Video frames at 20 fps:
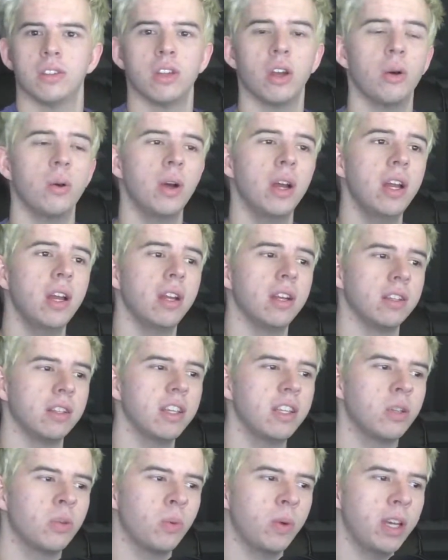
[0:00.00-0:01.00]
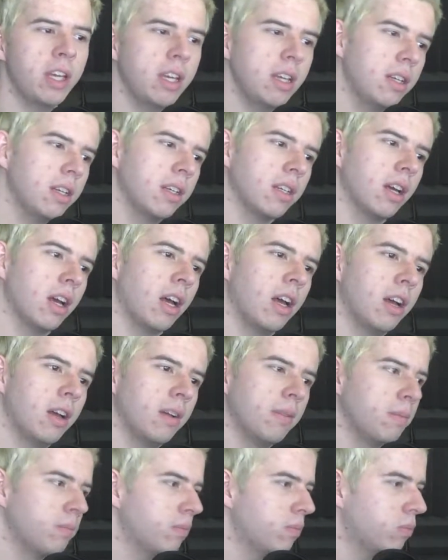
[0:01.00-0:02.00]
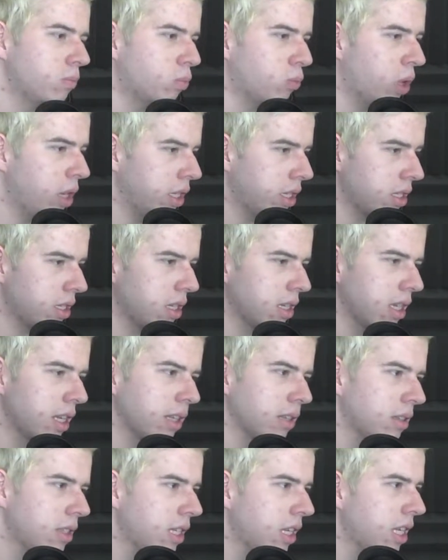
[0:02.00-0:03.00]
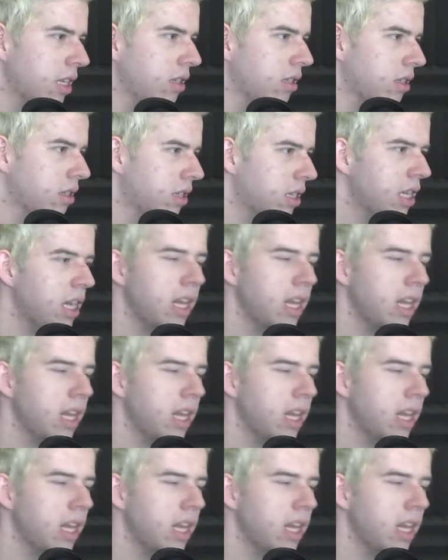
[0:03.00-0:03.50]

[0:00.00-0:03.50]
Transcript: So this week, what's today? Today's